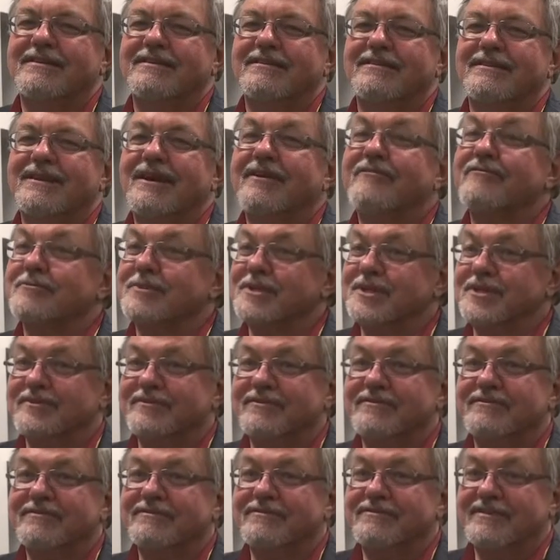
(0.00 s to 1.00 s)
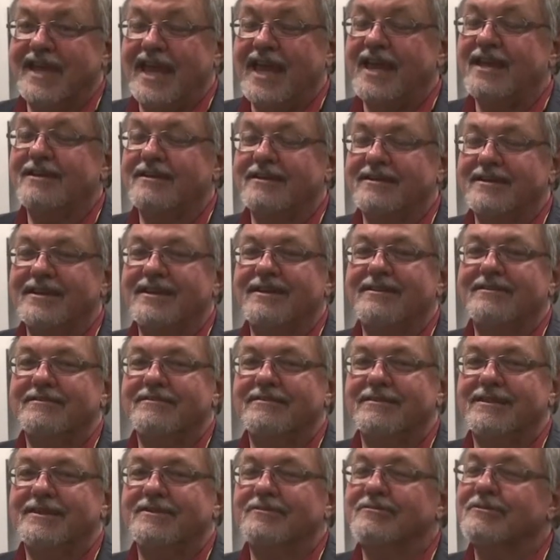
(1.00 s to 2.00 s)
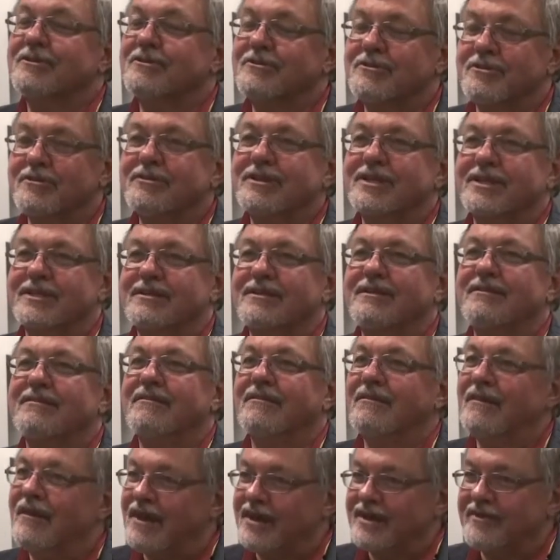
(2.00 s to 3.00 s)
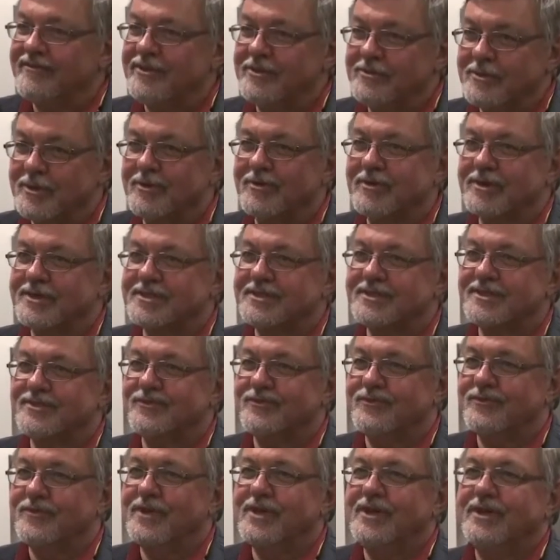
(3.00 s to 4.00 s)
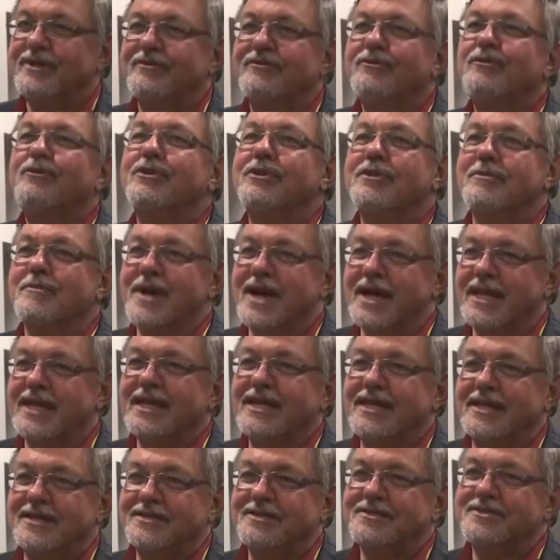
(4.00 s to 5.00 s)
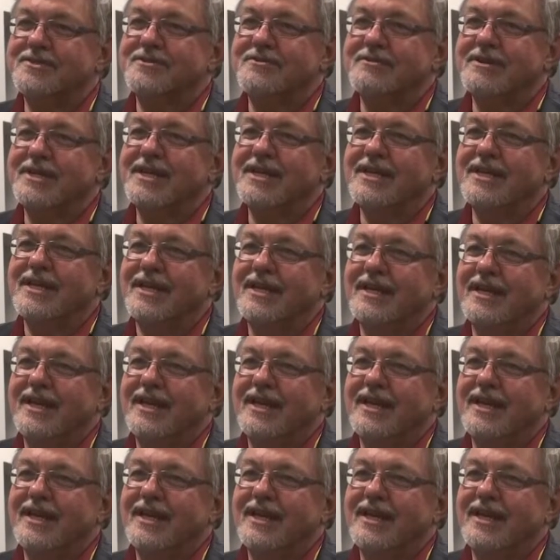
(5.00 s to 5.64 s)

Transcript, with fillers: the government of Canada recruited a lot of immigrants for the mining industry,